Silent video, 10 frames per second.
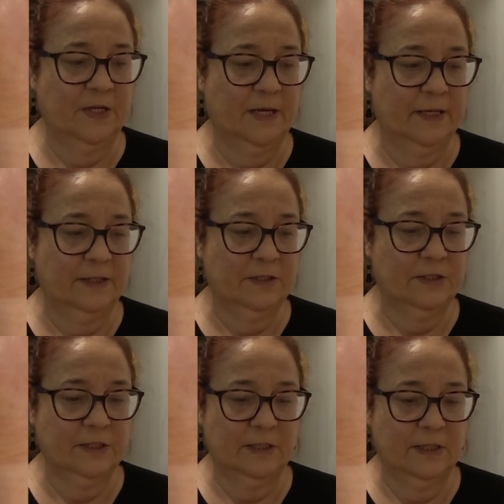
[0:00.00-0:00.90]

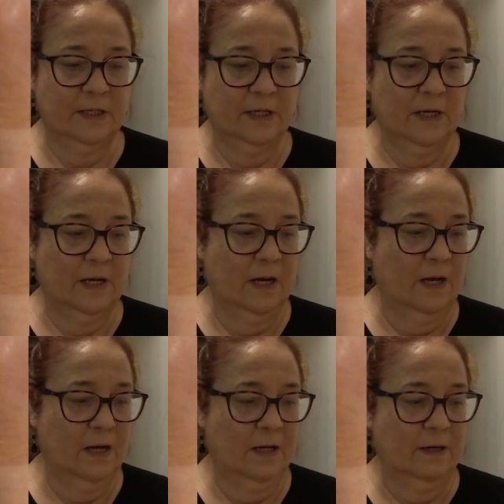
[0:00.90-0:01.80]
kit.
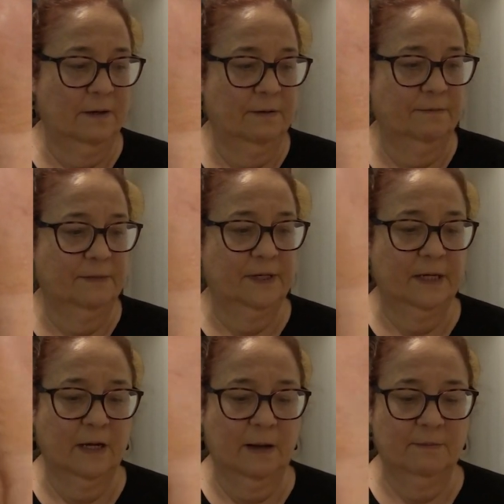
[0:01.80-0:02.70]
And
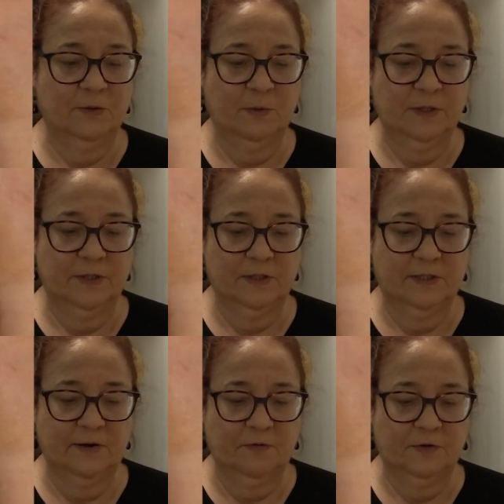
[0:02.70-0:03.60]
it comes with
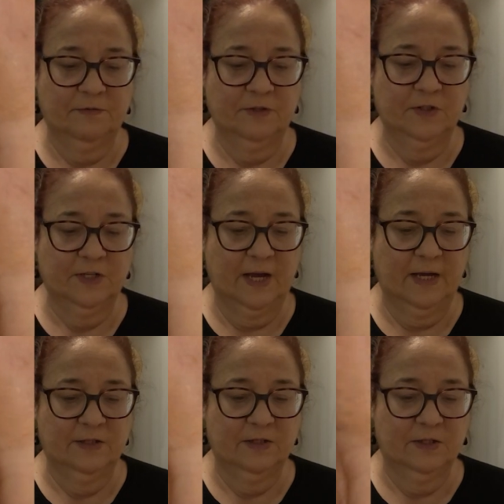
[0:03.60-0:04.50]
several different
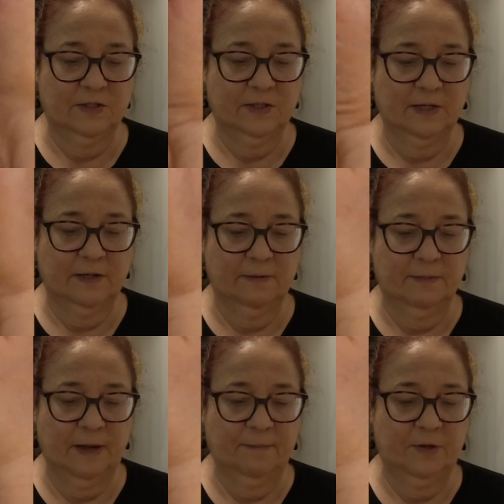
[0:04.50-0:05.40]
sizes.
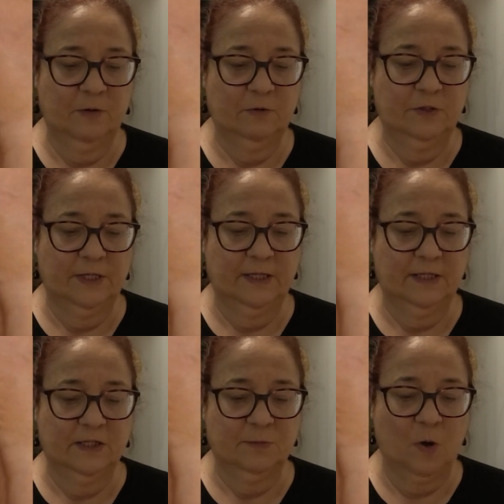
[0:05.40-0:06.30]
I'm using
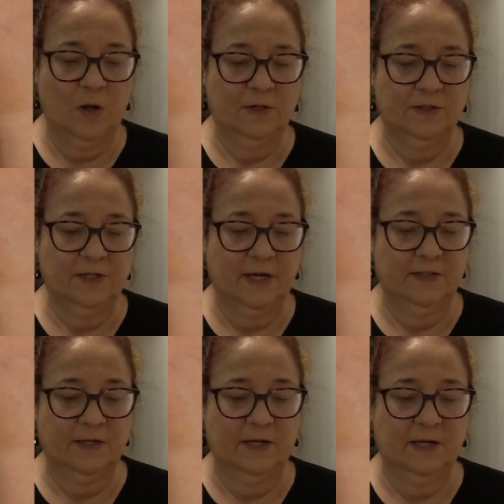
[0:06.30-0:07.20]
the smallest
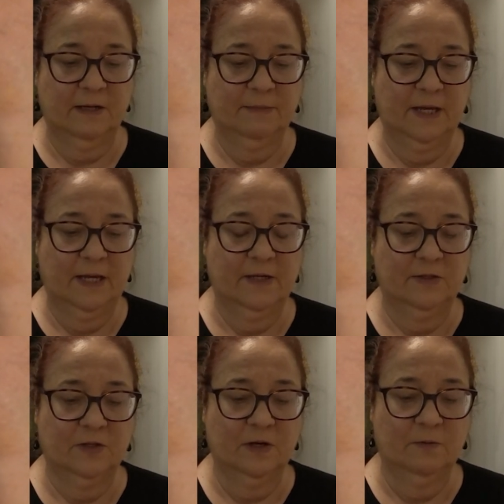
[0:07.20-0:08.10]
size I could get my
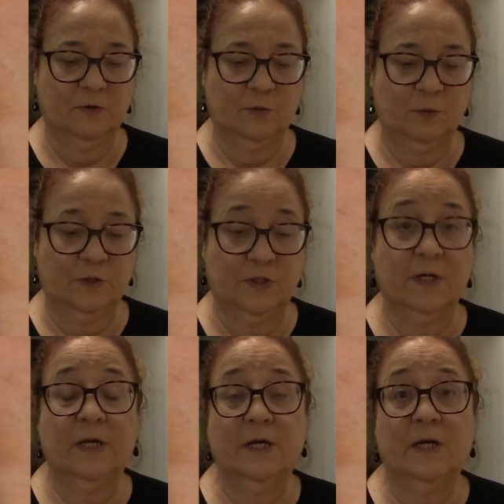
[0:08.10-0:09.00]
hands on, which was
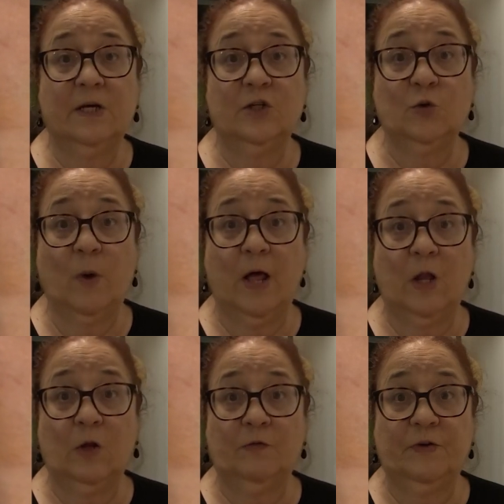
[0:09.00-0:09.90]

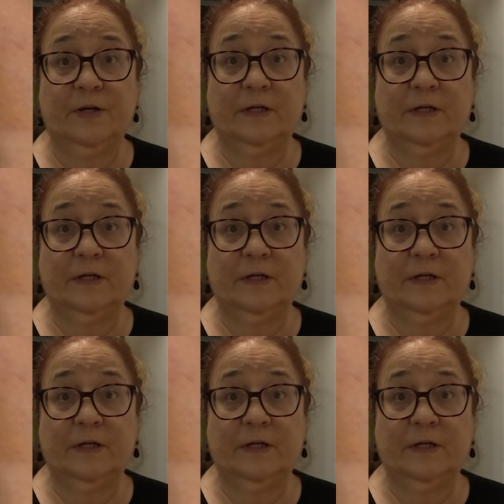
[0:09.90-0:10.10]
12